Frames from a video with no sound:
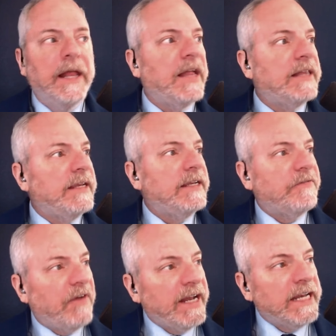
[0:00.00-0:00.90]
that the
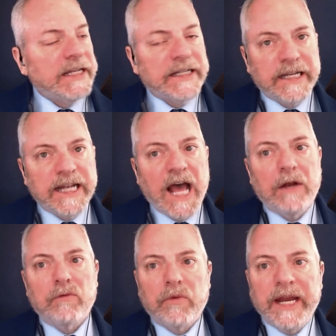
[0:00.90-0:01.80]
defendant did
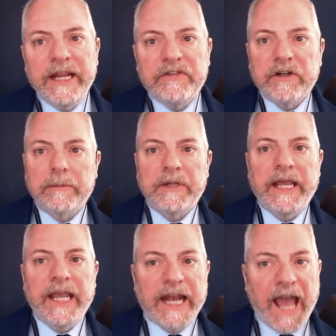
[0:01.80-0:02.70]
not
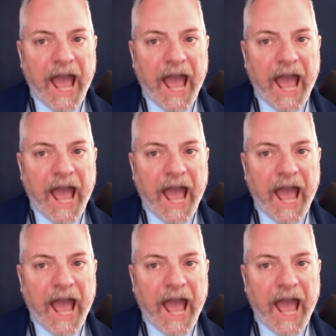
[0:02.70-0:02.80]
reasonably and